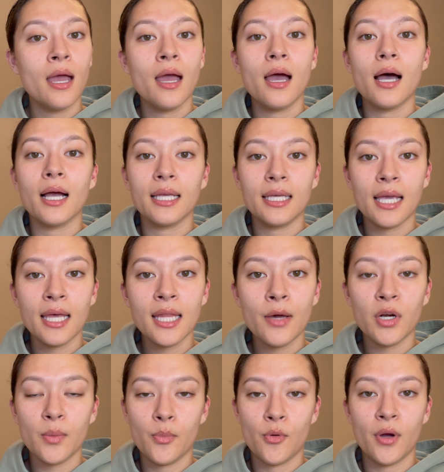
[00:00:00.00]
Again, I
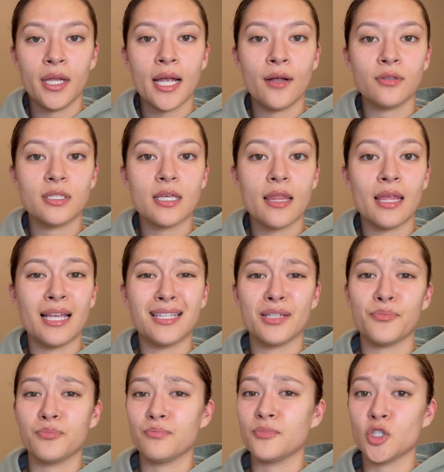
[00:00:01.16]
want to point out that
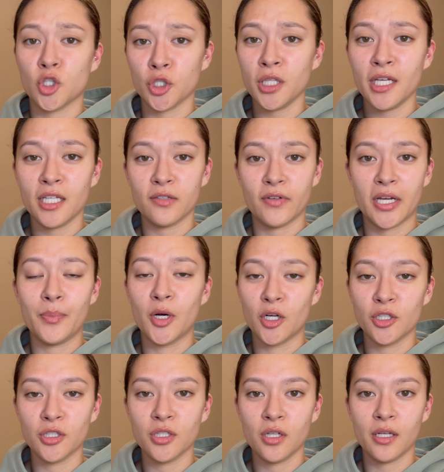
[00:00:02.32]
journaling is very
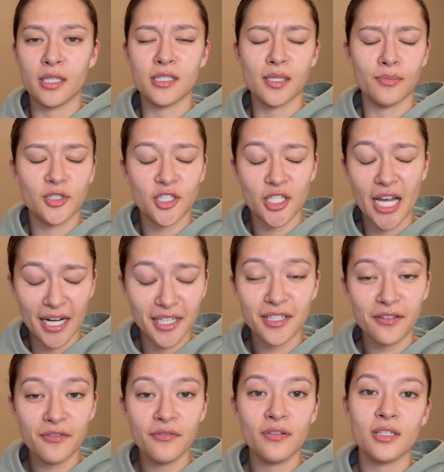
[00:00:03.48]
personal, it's
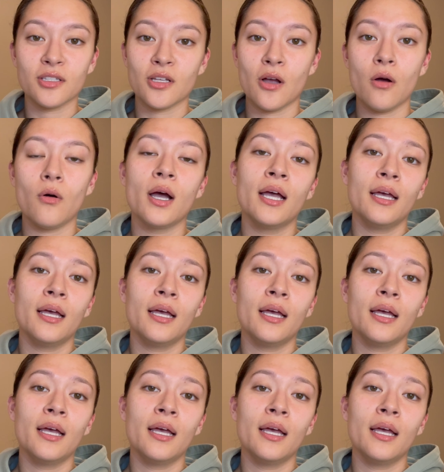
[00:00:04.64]
subjective, so